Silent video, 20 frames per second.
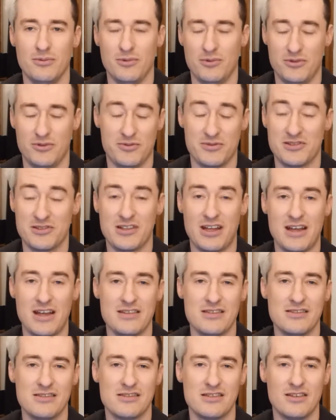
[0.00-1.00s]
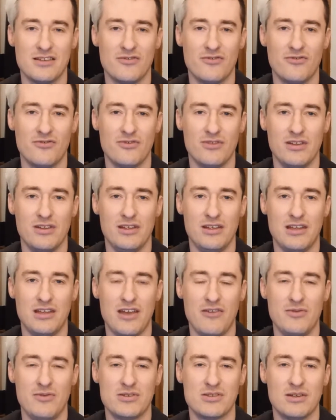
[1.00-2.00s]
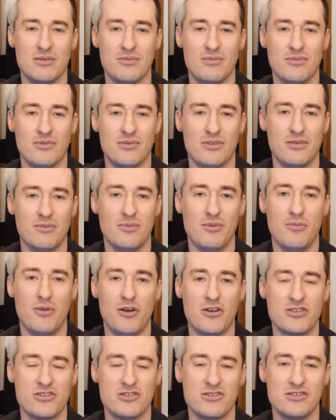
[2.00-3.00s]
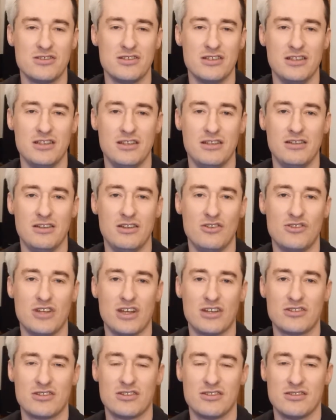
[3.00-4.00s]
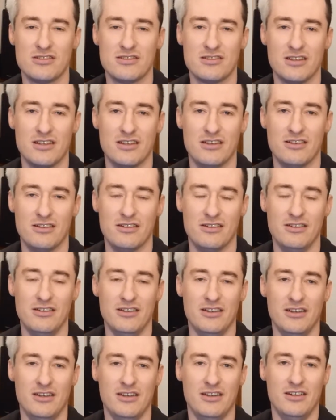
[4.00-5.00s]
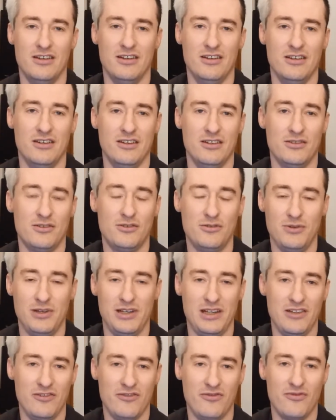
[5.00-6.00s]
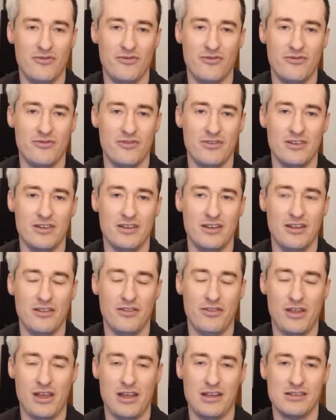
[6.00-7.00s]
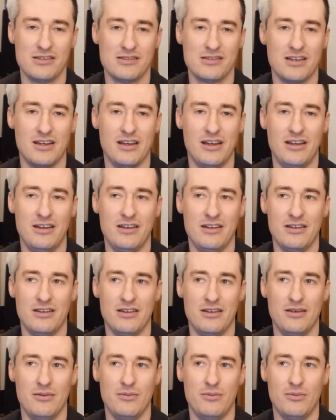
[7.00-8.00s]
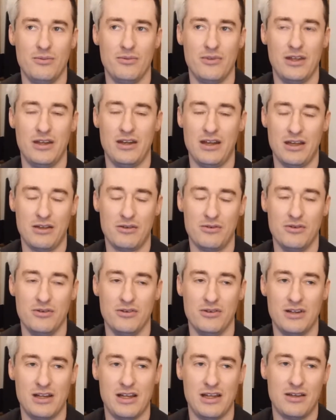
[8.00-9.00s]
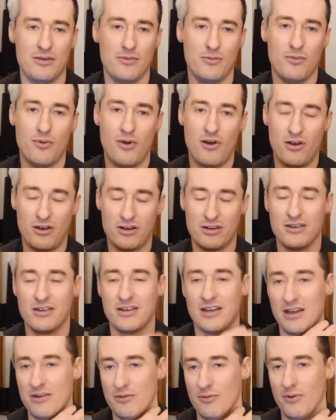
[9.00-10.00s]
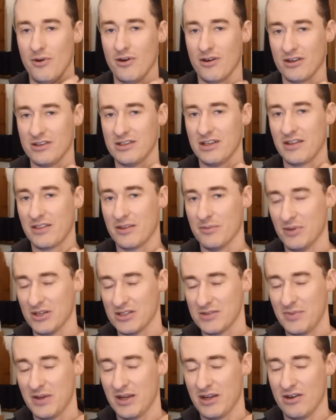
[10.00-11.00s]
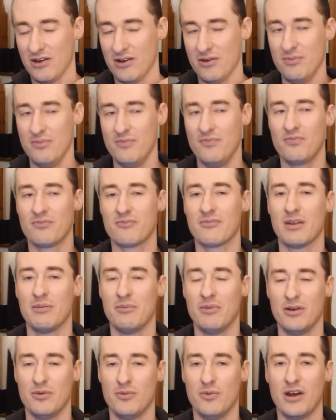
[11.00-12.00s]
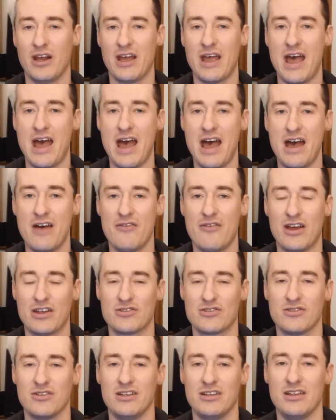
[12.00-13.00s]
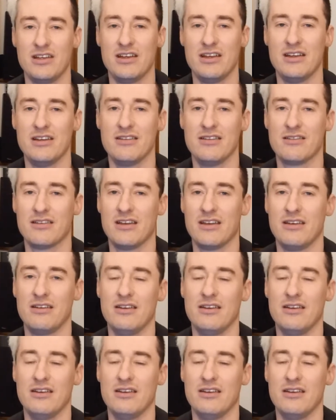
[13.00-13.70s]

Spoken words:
which was nice and stuff, he gave me some emergency injections and to relieve things, and then I could like walk and take the bus back home. But what I have actually is